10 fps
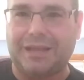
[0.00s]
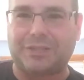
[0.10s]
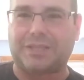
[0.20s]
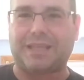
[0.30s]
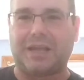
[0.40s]

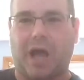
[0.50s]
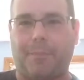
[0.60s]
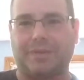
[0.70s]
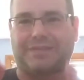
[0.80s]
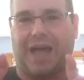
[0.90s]
Just a
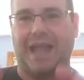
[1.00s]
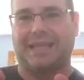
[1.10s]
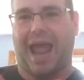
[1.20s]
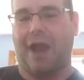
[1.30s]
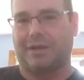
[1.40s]
couple side
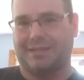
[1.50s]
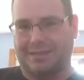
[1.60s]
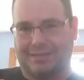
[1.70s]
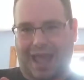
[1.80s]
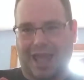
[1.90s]

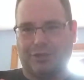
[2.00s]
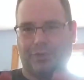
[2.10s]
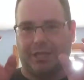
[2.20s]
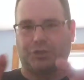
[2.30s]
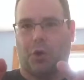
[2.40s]
characters that you
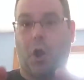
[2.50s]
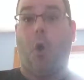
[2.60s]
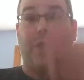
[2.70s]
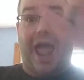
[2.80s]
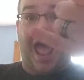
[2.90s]
really enjoy.
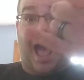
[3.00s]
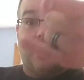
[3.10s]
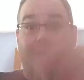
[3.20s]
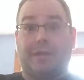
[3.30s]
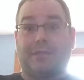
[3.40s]
Oh
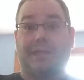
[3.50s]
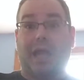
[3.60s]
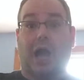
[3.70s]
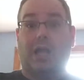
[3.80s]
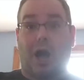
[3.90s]
yeah, the
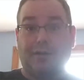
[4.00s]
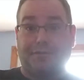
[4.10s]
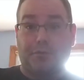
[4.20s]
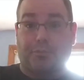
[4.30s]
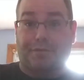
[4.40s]
Kung
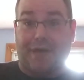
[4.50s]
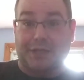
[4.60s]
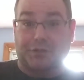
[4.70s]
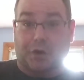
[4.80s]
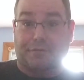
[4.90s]
Fu
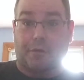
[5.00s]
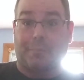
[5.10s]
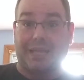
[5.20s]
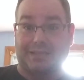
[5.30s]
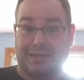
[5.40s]
Professor from
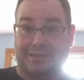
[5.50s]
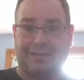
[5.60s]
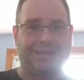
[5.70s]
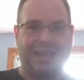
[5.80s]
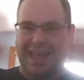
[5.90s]
Pieces.
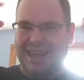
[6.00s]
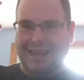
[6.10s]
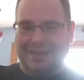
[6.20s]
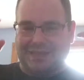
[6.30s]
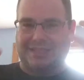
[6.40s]

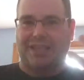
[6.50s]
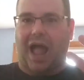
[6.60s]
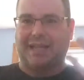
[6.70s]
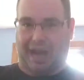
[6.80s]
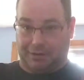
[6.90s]
These
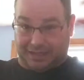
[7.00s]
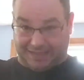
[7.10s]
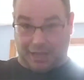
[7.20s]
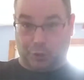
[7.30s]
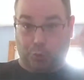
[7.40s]
side characters
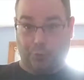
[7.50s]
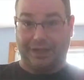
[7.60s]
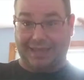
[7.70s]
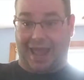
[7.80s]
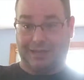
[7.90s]
that you
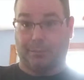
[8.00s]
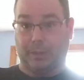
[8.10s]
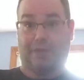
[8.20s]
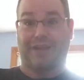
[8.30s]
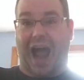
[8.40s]
really end up
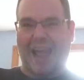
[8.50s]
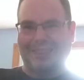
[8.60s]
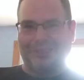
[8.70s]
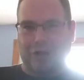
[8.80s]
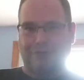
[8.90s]
loving. I
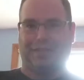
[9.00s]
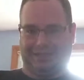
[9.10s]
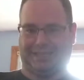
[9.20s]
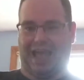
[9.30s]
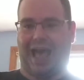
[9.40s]
love
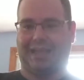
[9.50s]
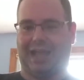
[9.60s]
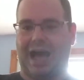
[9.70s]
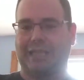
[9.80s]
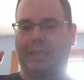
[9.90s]
this guy.
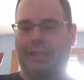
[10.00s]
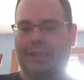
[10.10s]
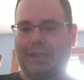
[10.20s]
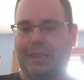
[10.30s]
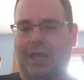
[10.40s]
I
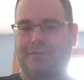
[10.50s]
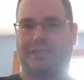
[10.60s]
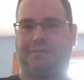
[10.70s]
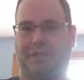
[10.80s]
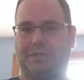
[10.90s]
love
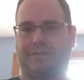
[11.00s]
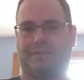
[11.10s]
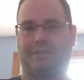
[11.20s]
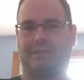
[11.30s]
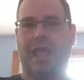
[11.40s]
Steven
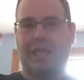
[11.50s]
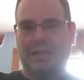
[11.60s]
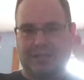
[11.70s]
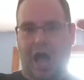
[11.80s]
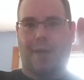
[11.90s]
Gustafson,
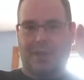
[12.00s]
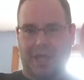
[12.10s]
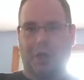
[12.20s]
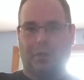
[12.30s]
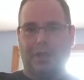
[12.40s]
Tom
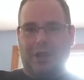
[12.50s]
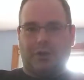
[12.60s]
Hill.